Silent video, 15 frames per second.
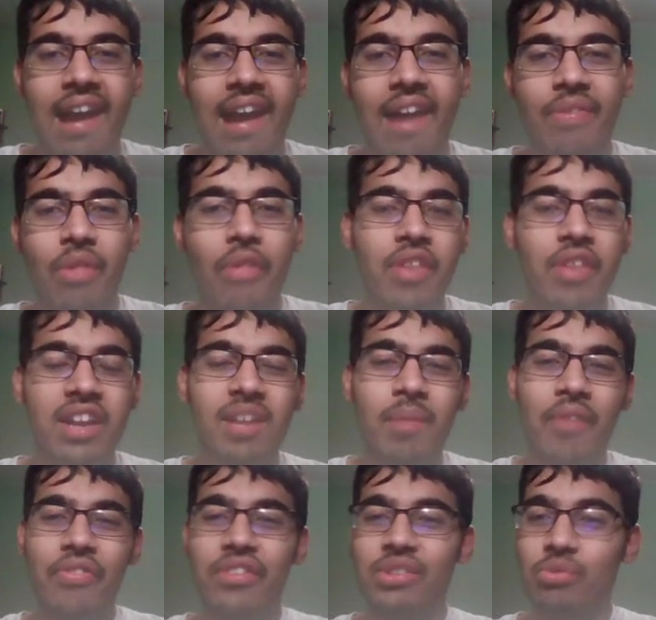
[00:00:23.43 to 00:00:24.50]
And the thing
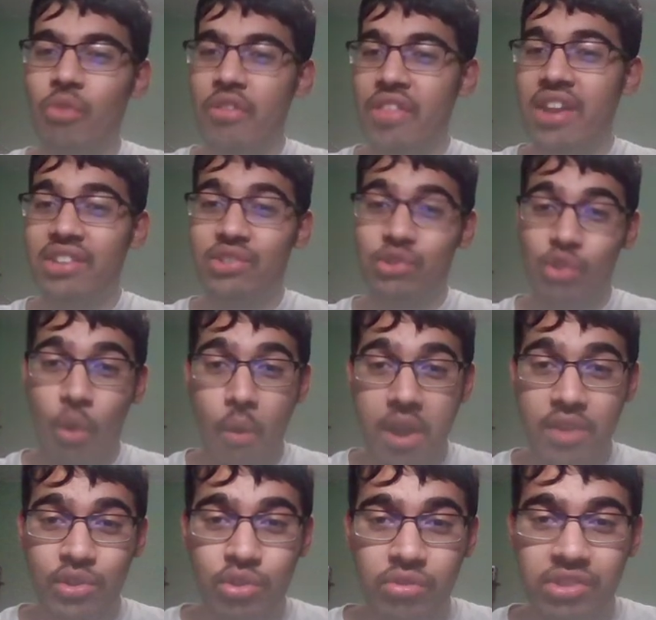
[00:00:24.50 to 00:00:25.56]
about this one that is so
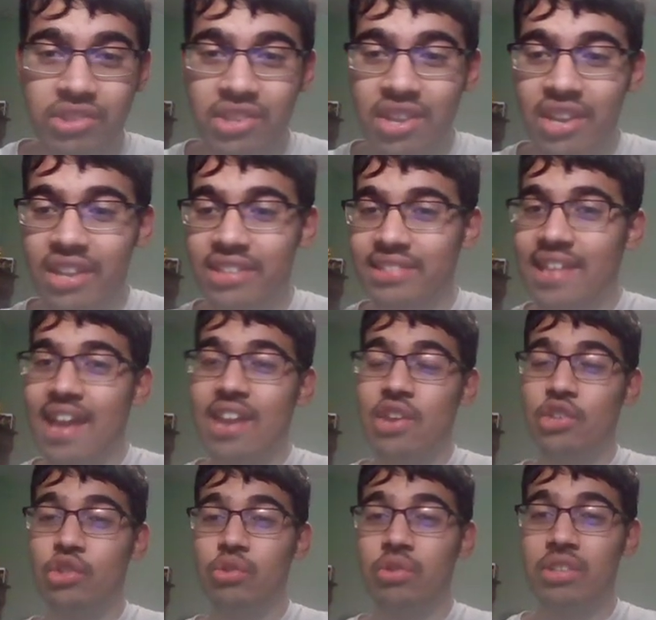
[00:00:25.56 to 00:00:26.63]
interesting is that
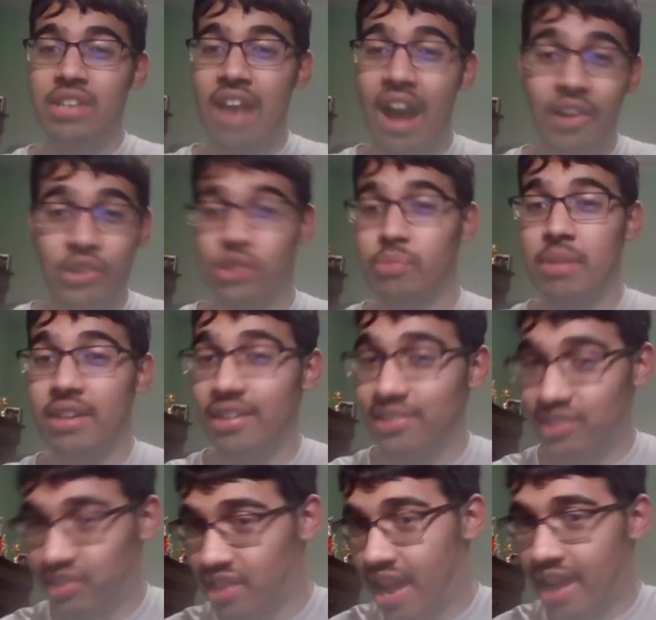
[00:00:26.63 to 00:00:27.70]
Nagelsmann got
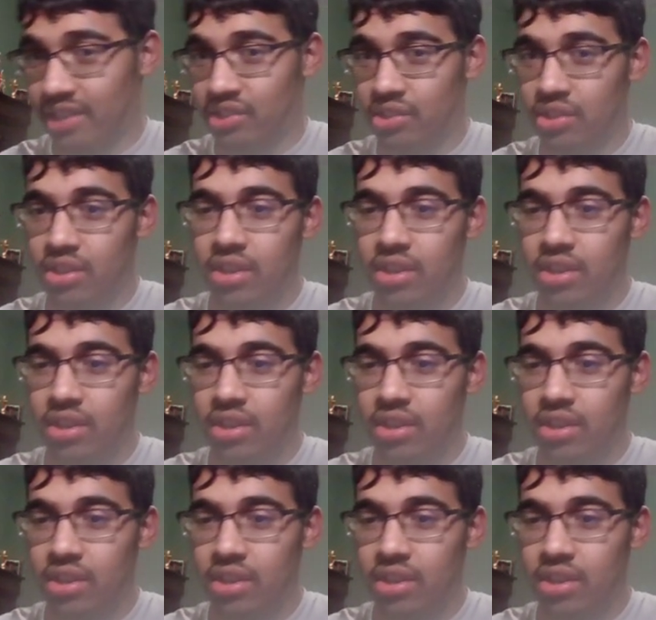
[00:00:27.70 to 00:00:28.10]
sacked.